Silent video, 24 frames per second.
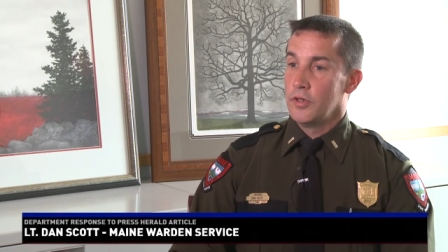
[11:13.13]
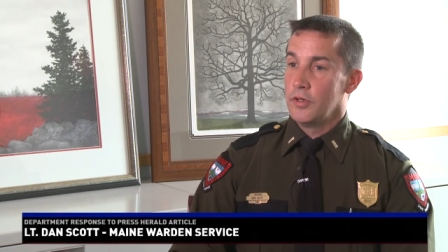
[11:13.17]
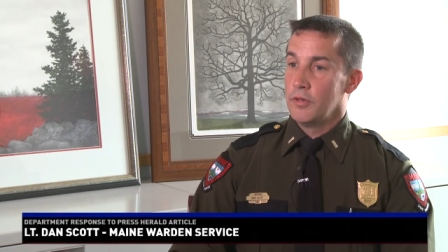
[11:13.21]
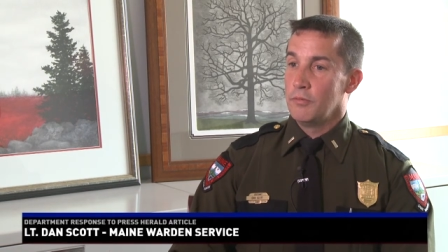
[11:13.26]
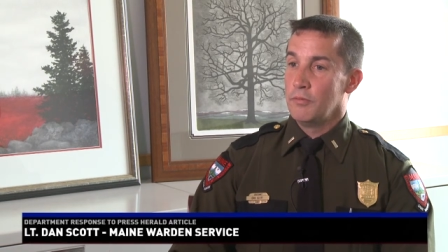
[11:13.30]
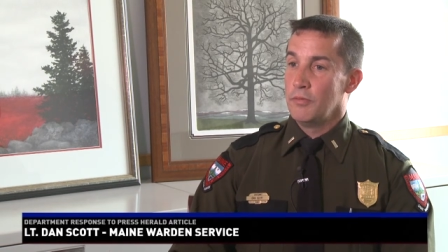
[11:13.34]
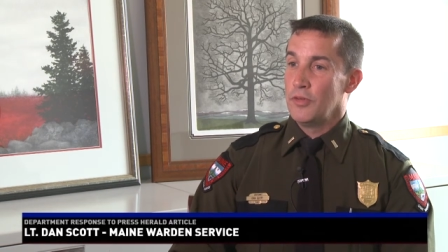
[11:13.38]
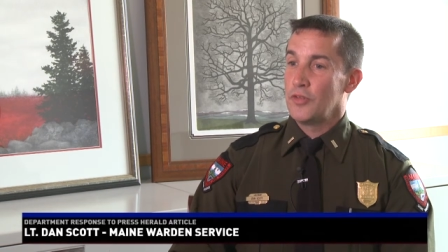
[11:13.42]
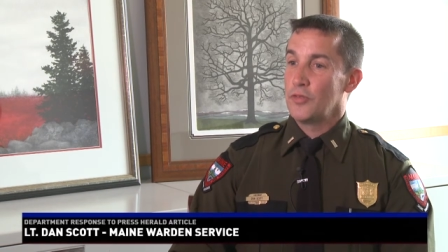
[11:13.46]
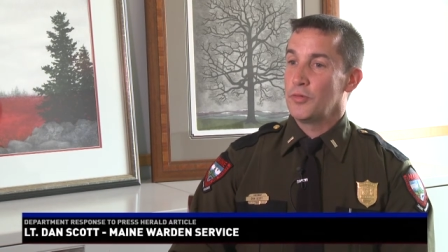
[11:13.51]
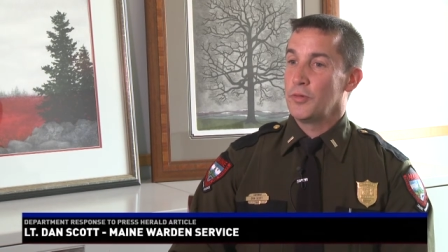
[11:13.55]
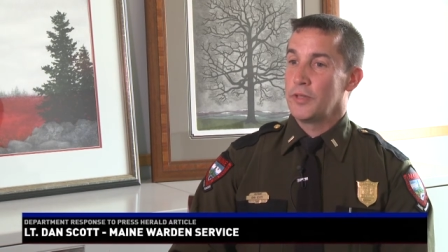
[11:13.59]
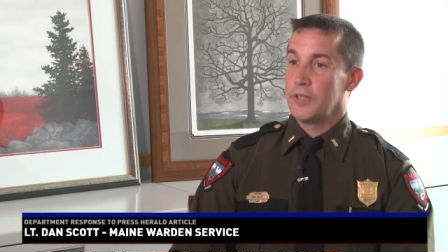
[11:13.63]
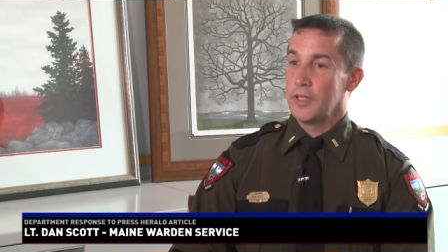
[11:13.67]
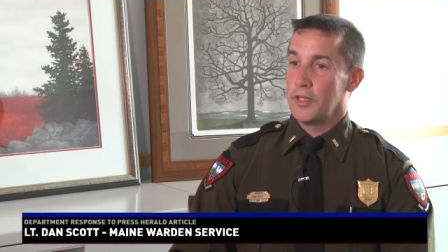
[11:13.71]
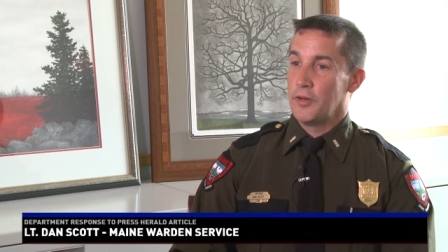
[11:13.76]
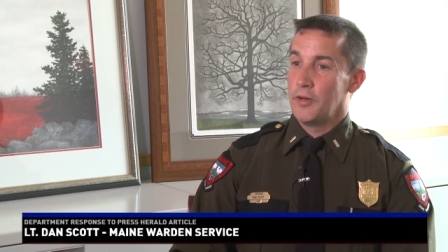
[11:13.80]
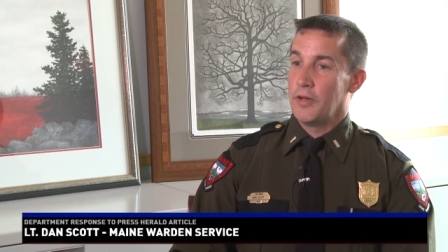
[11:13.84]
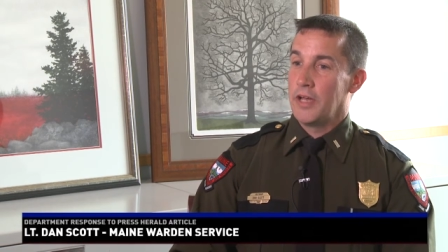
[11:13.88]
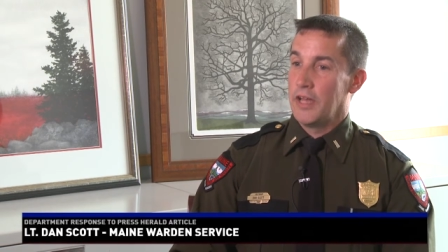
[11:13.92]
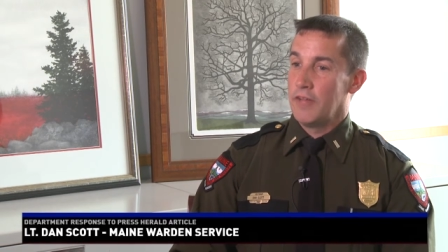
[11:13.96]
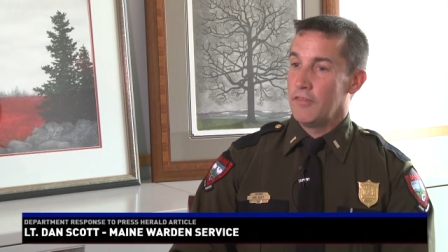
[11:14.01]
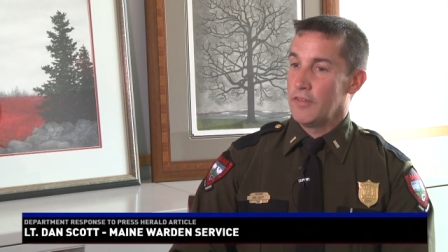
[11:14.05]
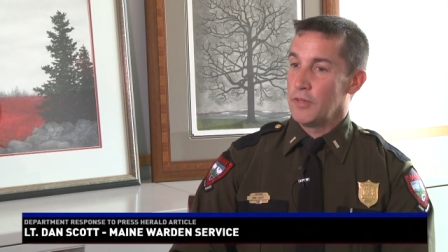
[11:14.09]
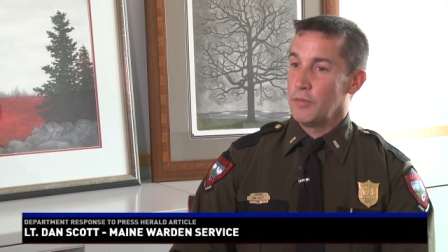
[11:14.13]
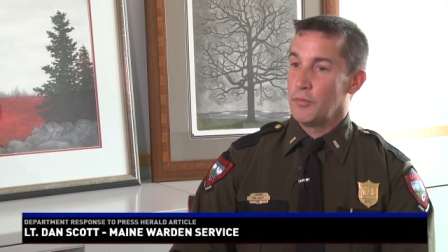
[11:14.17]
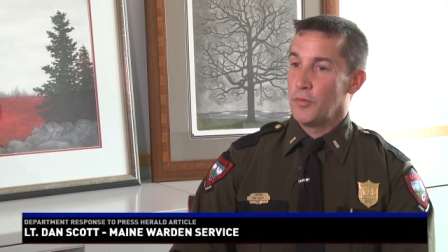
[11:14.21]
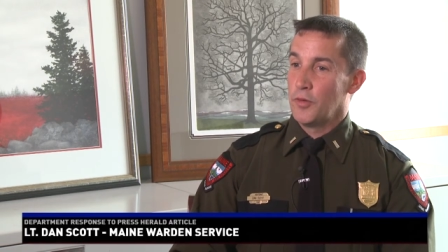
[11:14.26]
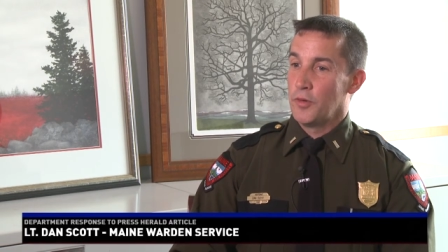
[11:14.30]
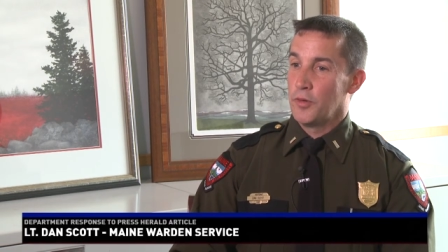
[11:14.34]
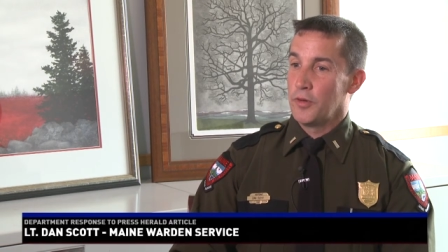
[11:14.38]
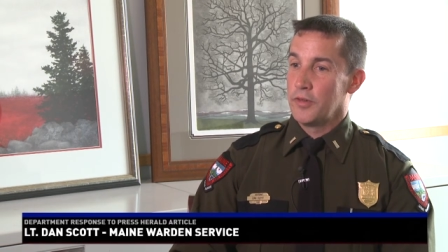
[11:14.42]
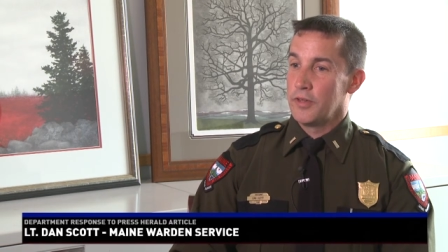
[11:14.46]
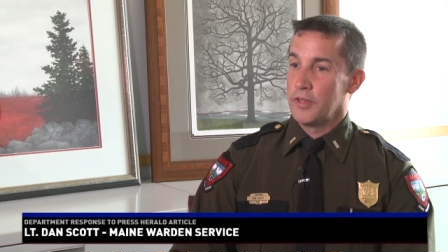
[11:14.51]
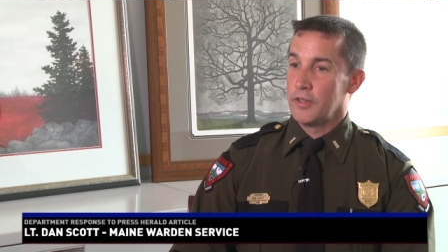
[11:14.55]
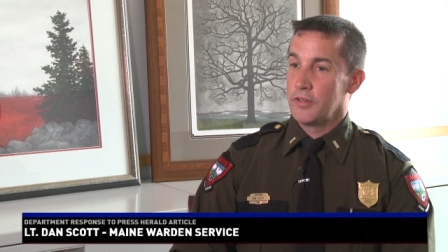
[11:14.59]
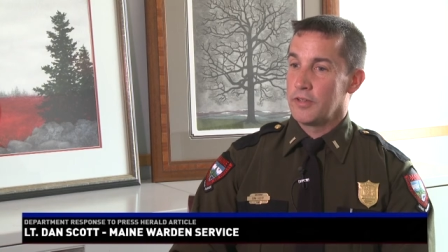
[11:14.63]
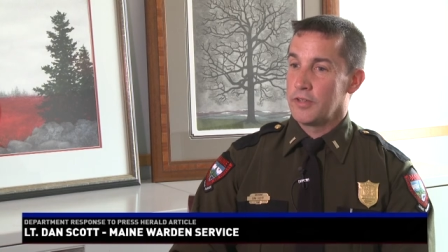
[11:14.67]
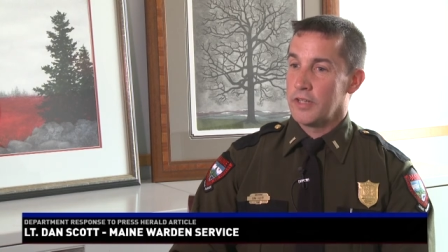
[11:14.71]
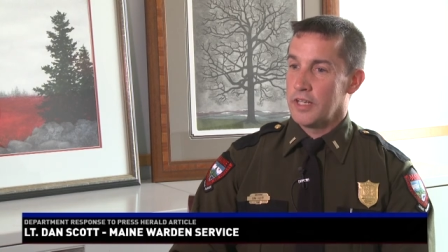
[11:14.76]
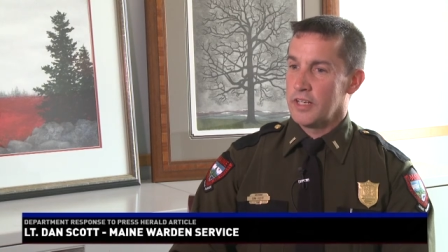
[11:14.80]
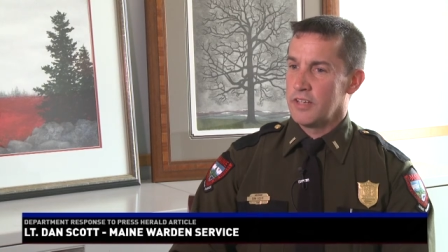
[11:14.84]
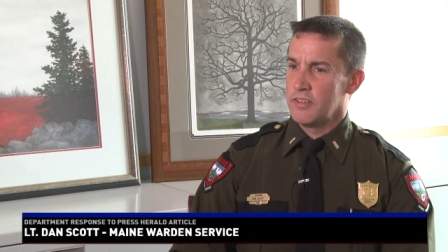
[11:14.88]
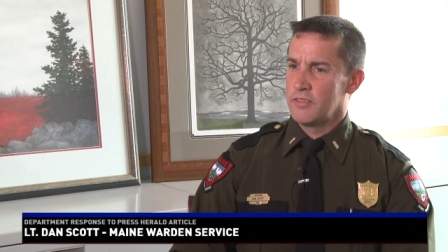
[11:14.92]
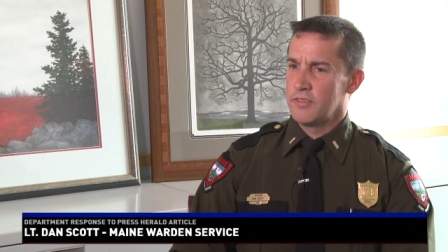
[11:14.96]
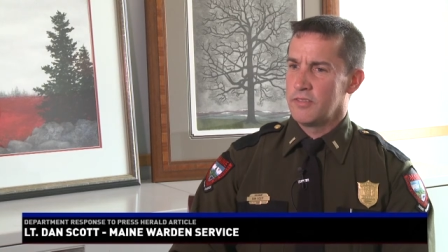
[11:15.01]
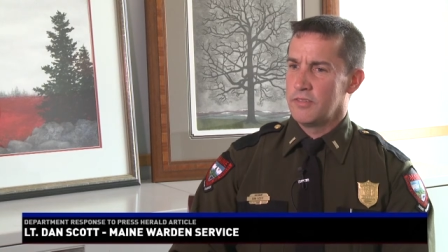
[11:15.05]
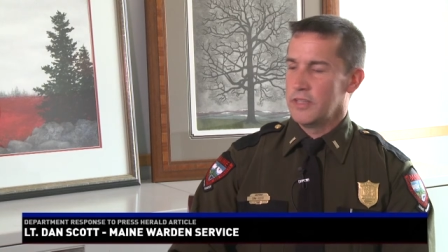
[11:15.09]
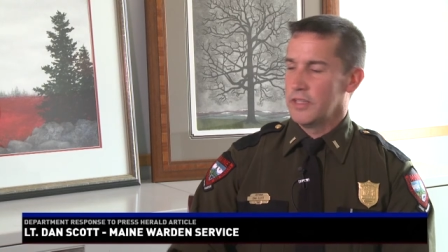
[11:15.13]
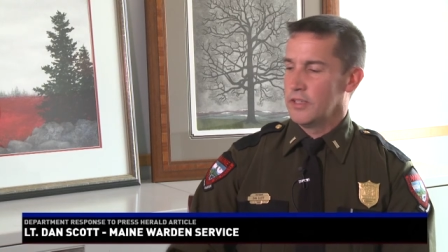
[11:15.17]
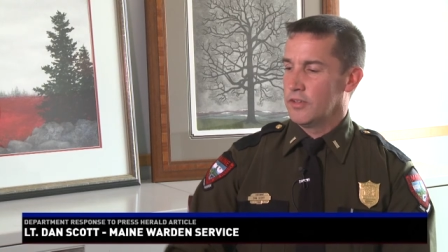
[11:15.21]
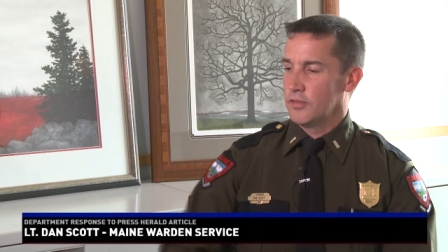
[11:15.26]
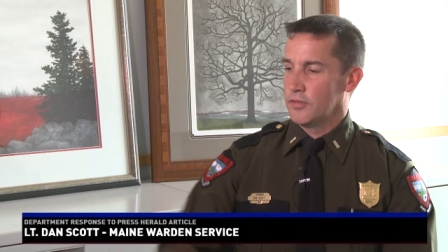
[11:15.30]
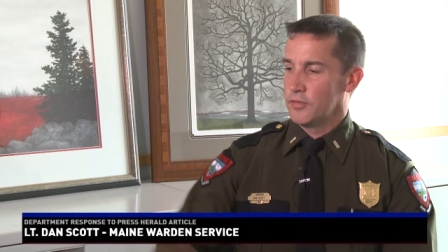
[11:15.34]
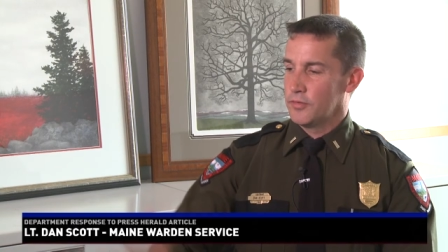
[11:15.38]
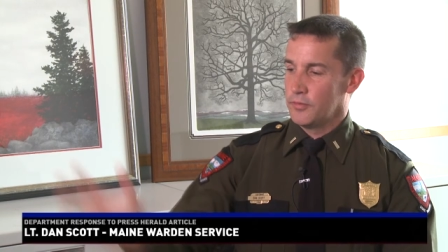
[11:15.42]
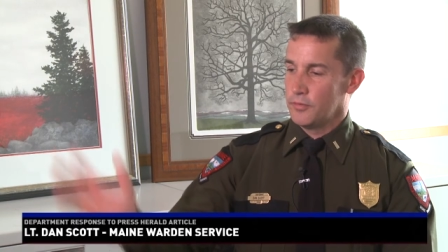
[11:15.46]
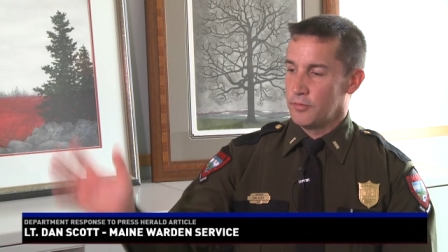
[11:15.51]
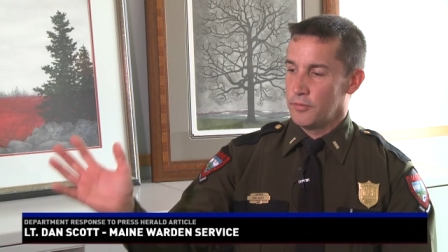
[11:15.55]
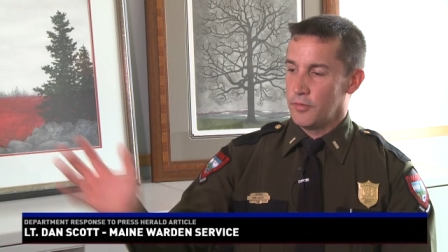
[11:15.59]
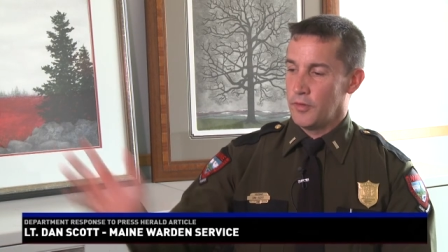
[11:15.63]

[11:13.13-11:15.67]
miss what they don't have anymore than kind of let us